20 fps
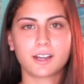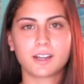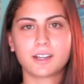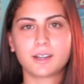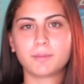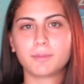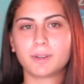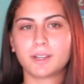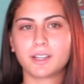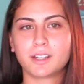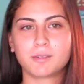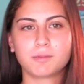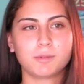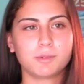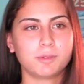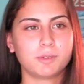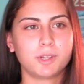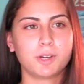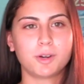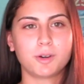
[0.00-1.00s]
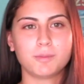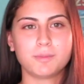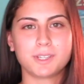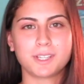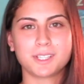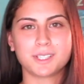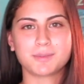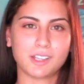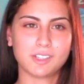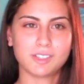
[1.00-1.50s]
And I'm like, well, no,
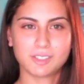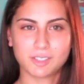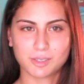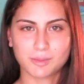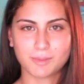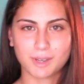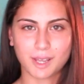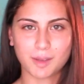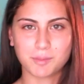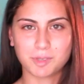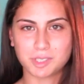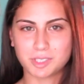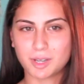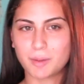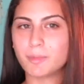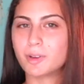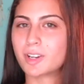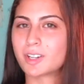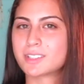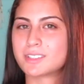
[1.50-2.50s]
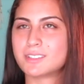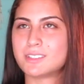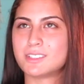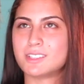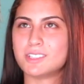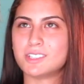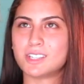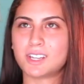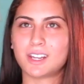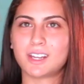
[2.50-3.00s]
because my YouTube name is WRX
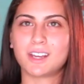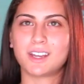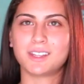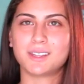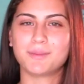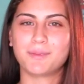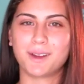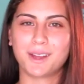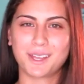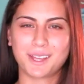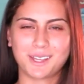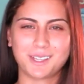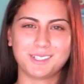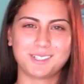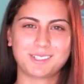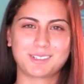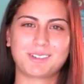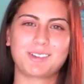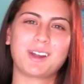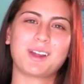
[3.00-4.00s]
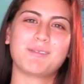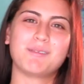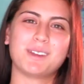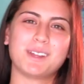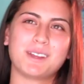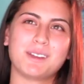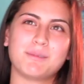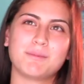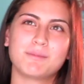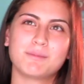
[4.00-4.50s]
and CJ, and then my Instagram
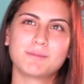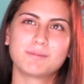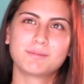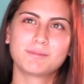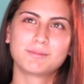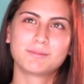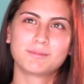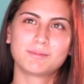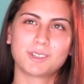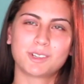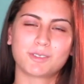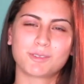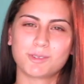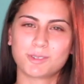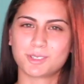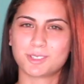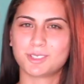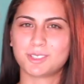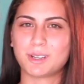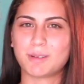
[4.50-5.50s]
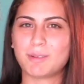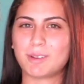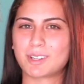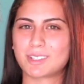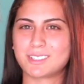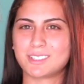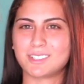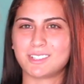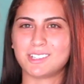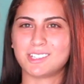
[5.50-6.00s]
name, of course, is WRX
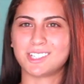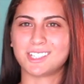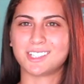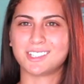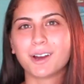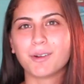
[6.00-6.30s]
and CJ.